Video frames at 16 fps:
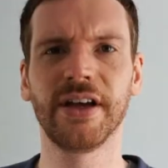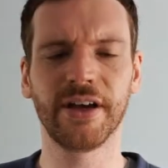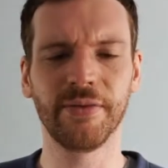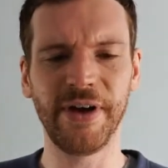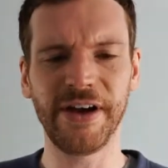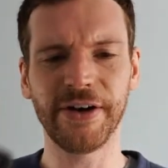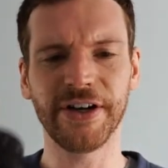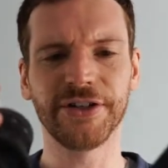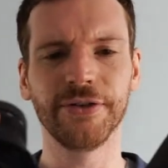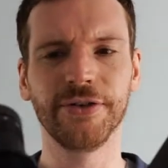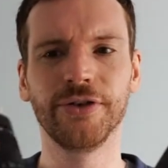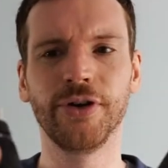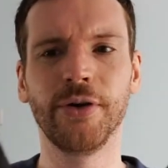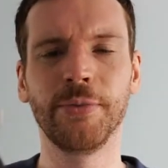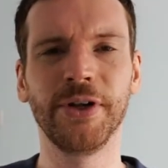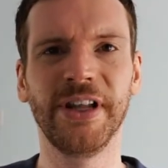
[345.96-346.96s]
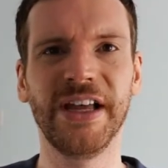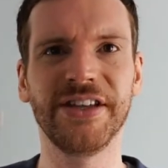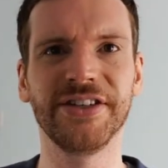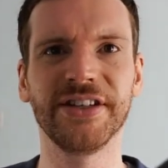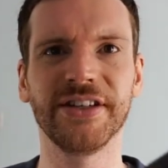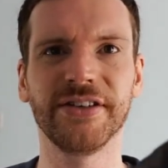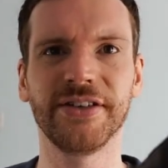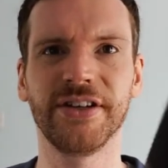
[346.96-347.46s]
Comparing it to a normal
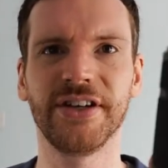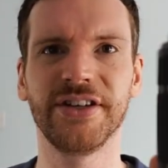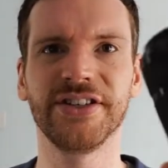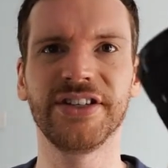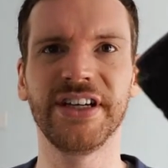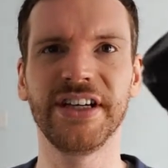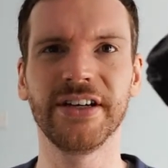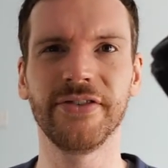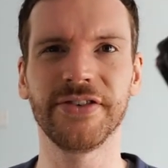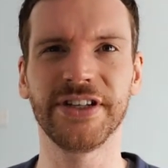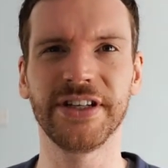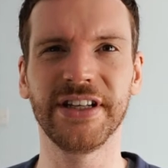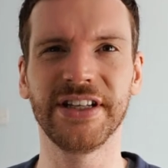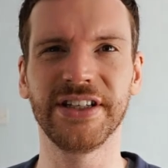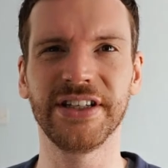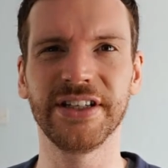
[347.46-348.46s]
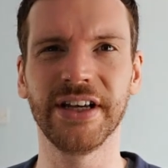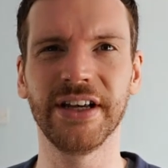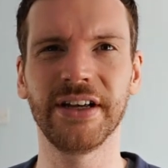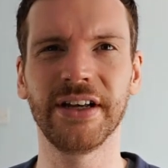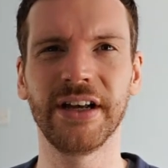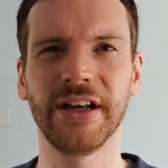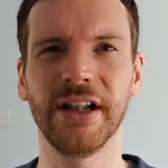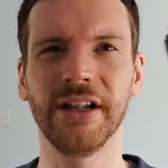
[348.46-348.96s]
lens, now you can see obviously this is
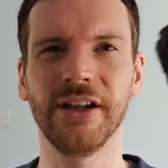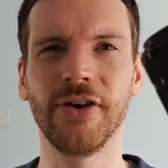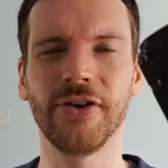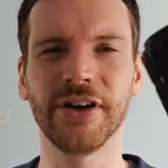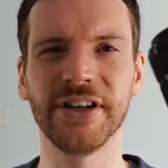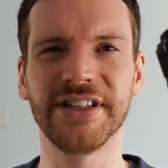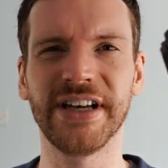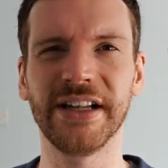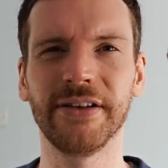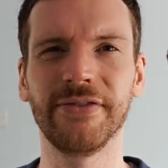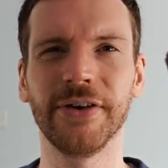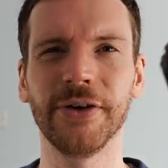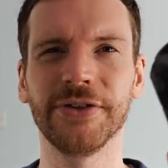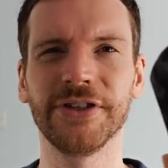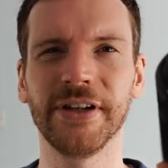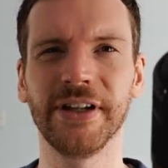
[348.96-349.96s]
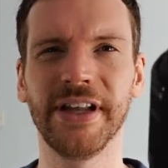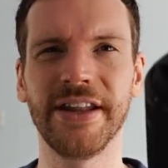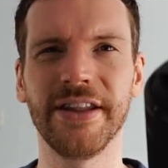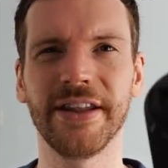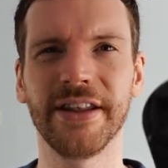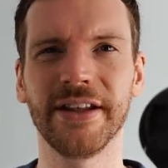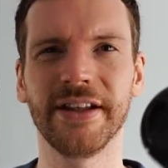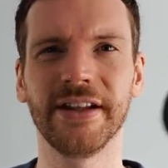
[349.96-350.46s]
a, a longer telephoto
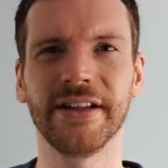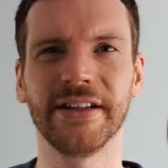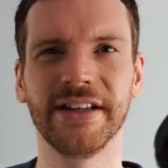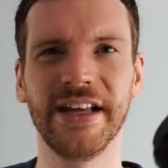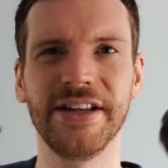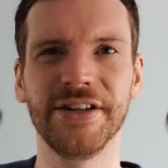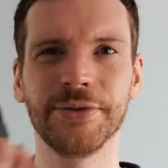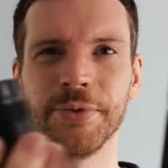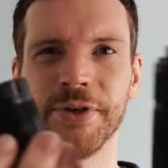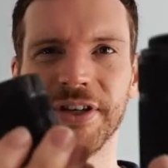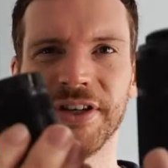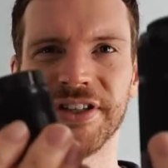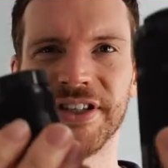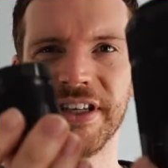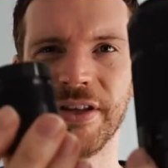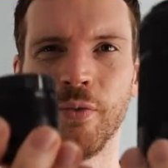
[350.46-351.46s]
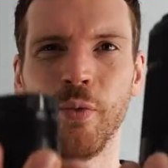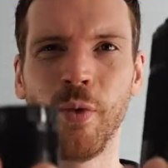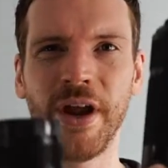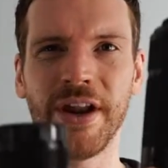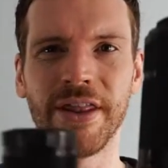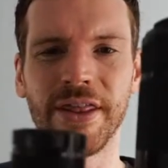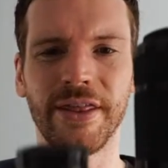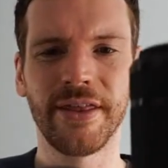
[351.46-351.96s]
length, lens, but you can see the
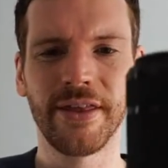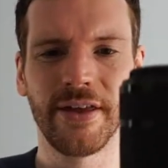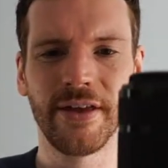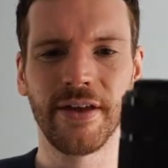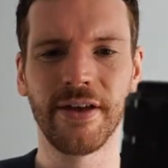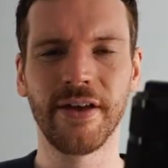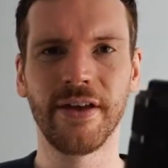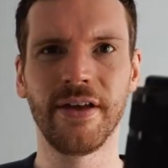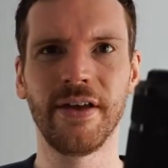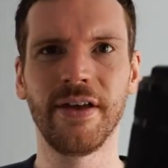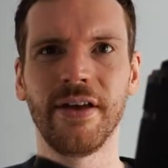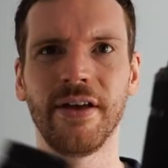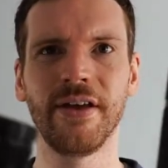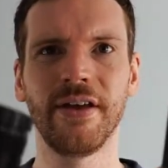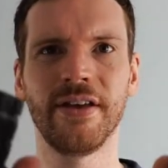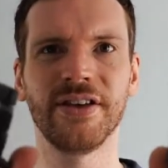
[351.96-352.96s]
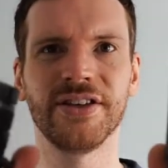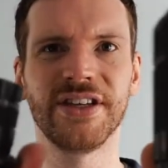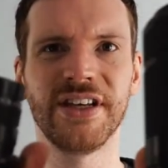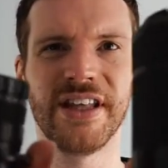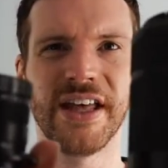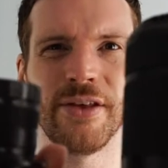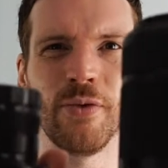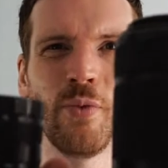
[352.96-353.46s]
width. You can
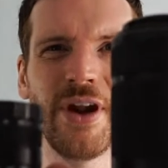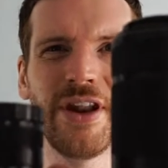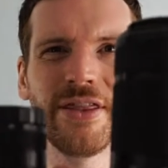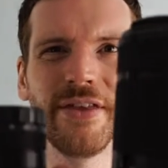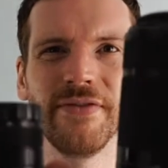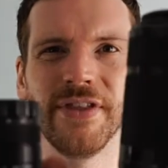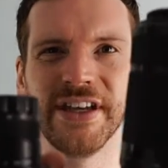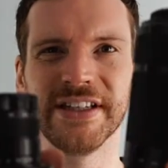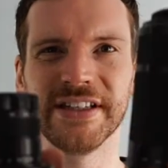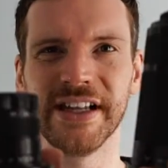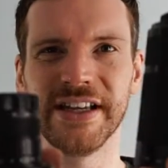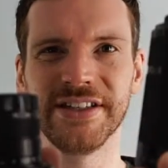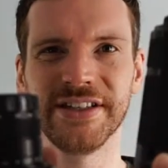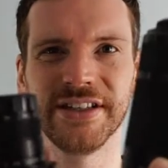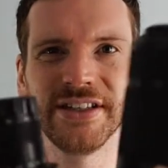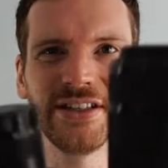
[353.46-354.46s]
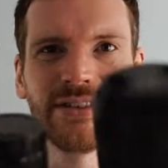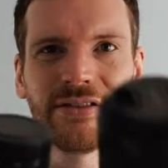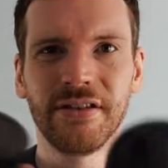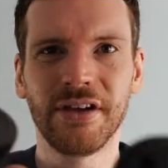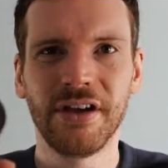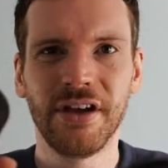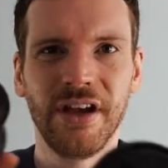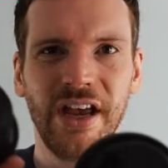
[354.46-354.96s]
see there the width of these lenses
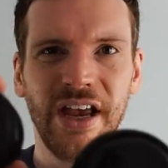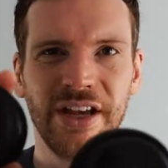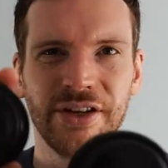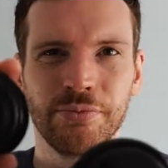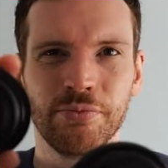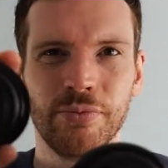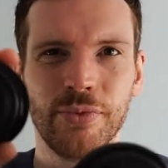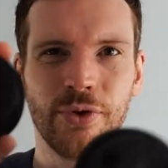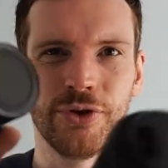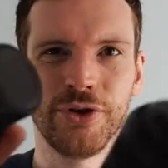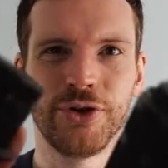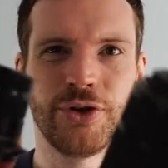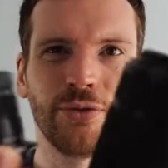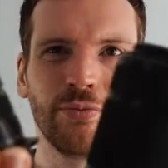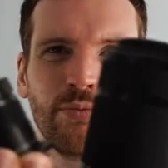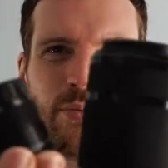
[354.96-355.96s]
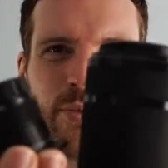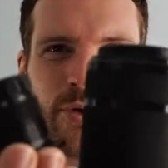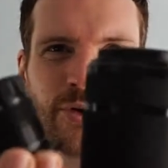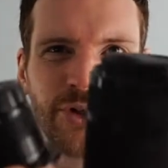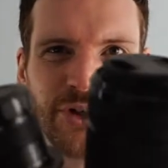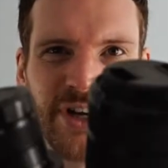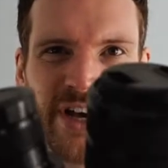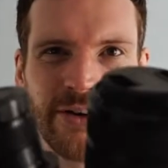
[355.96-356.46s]
is much,
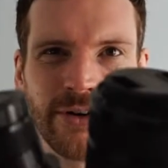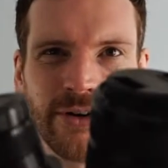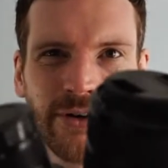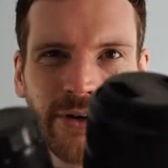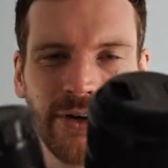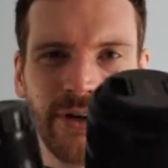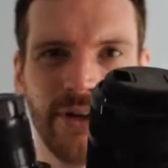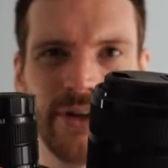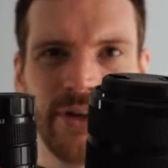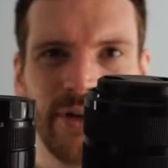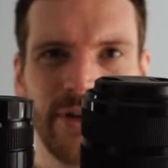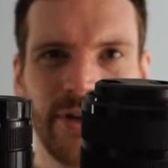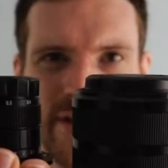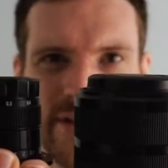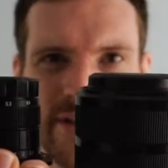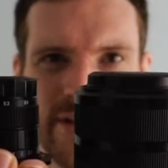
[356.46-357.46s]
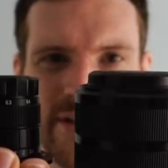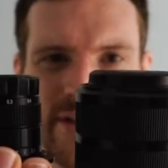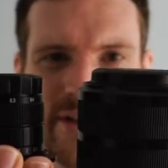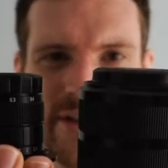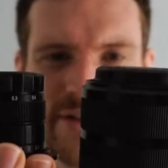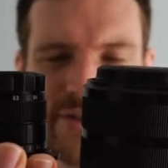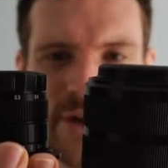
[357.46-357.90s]
much narrower at the